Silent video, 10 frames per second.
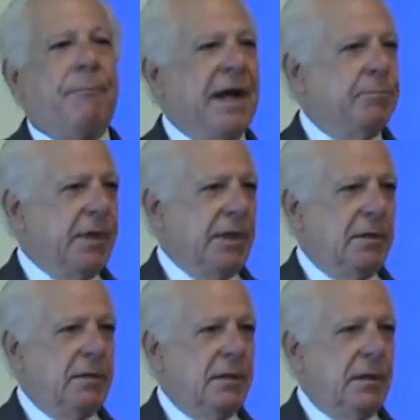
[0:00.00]

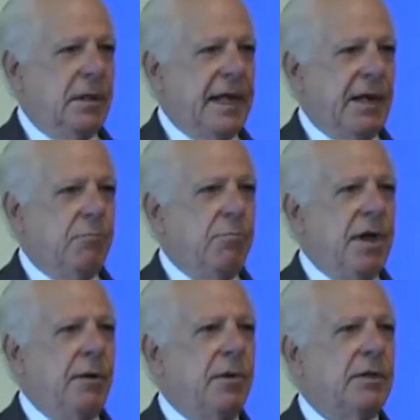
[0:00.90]
piping that is
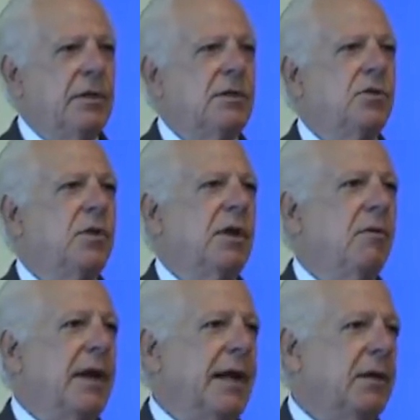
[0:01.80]
buried into the
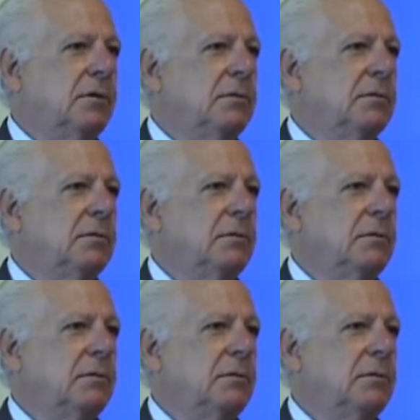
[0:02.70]
ground